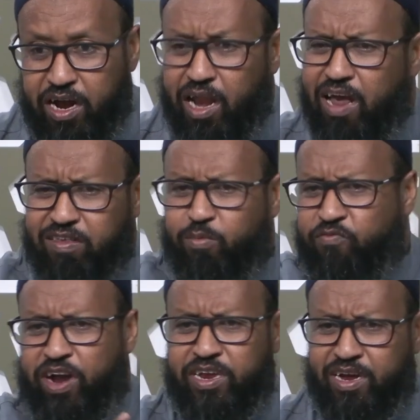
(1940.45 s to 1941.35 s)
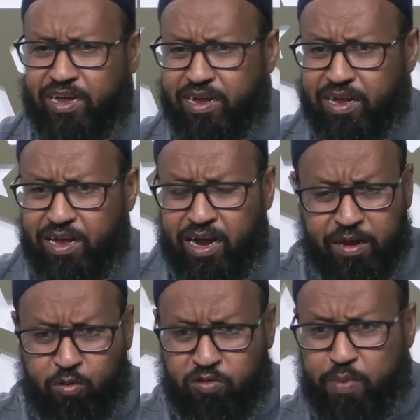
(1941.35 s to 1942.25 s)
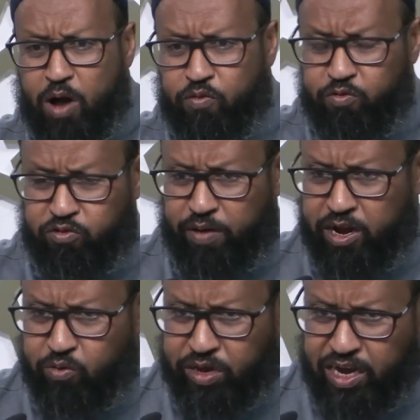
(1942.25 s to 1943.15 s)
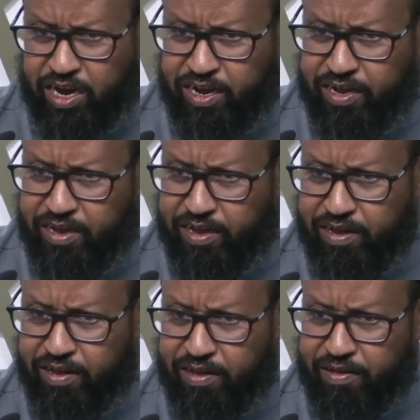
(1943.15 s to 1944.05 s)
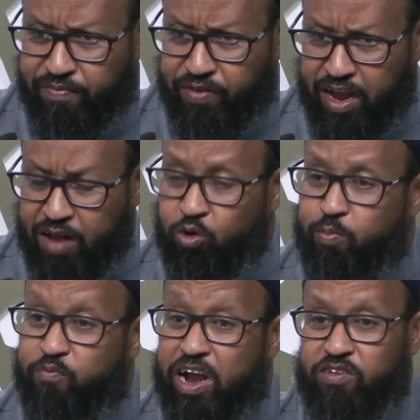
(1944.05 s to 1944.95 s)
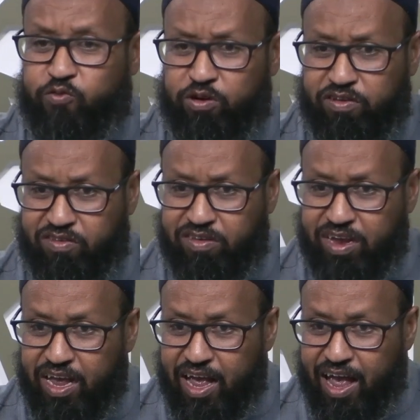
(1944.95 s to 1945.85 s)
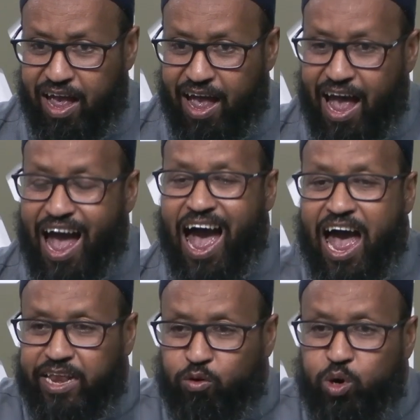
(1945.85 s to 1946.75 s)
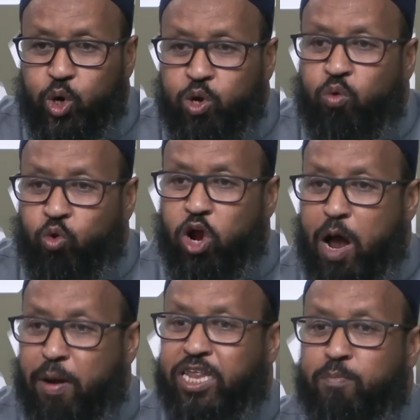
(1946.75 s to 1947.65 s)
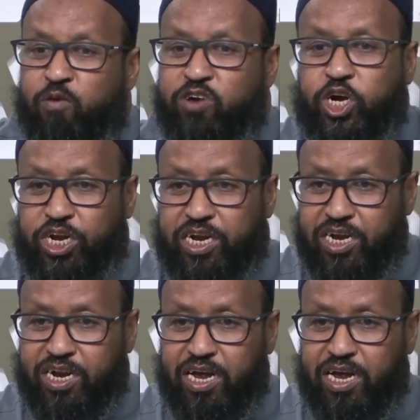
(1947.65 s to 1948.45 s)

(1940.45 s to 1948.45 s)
Allah is the provider and the most powerful, subhanahu wa ta'ala. He does not provide for us. And we should not worry about the provision.